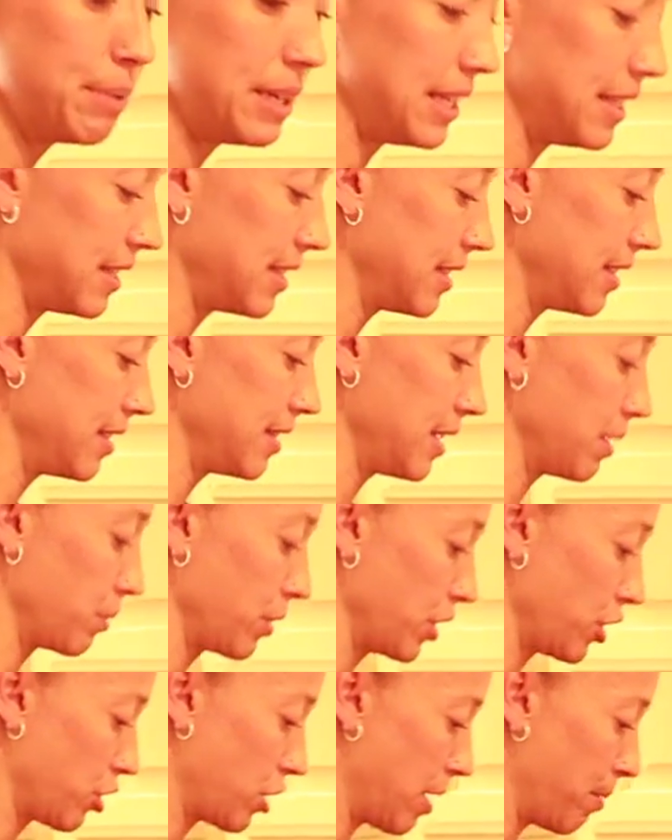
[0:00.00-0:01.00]
pieces, and we're
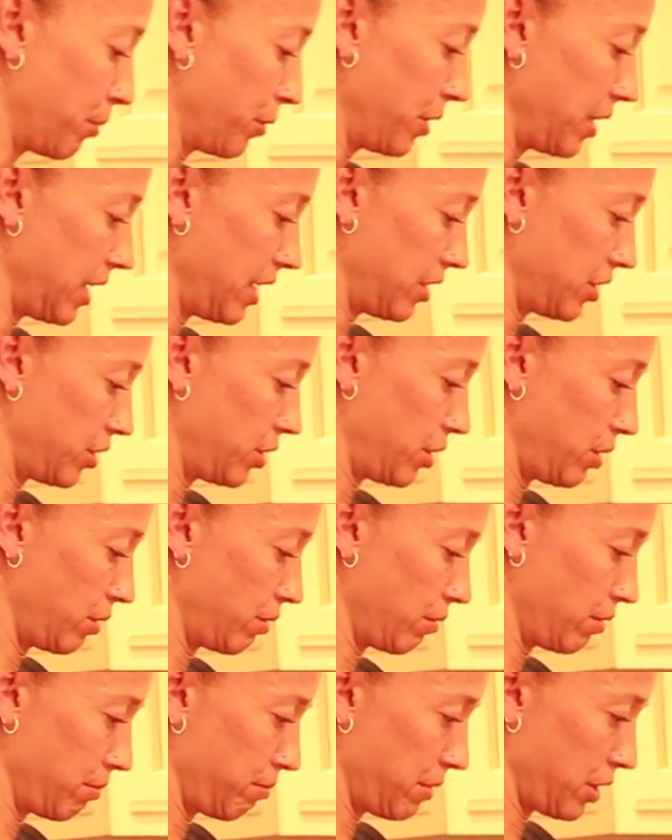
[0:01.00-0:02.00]
going to crumble it into
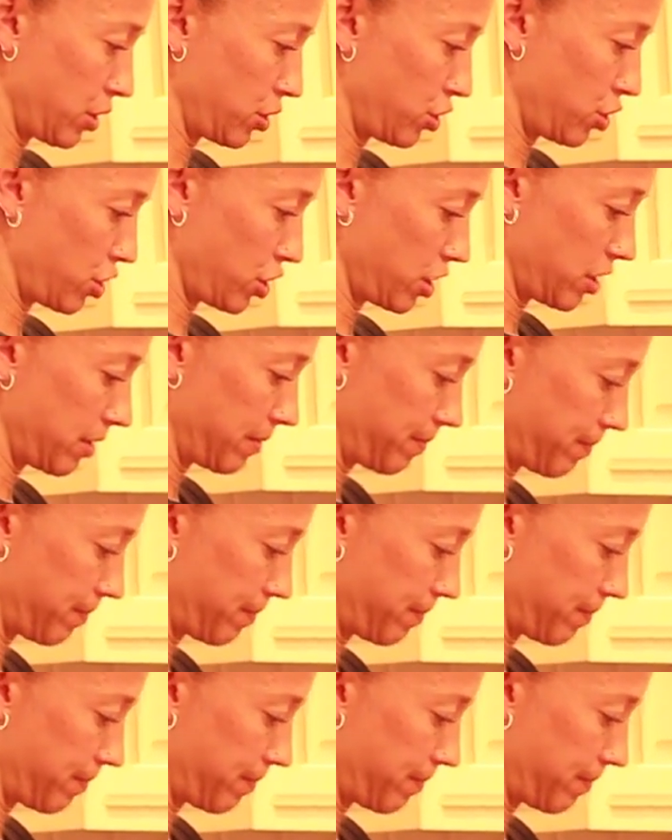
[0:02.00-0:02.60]
the mixture.